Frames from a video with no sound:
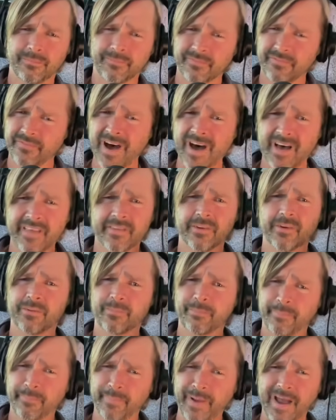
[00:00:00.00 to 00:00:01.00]
father who
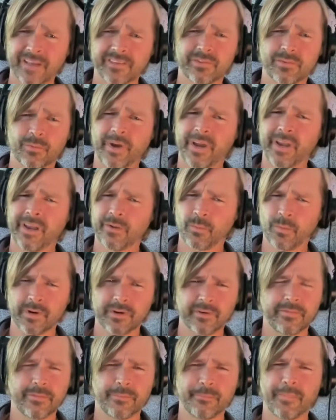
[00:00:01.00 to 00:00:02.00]
passed away, and a
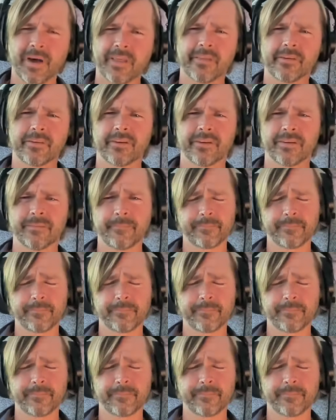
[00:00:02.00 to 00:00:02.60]
wonderful mother, and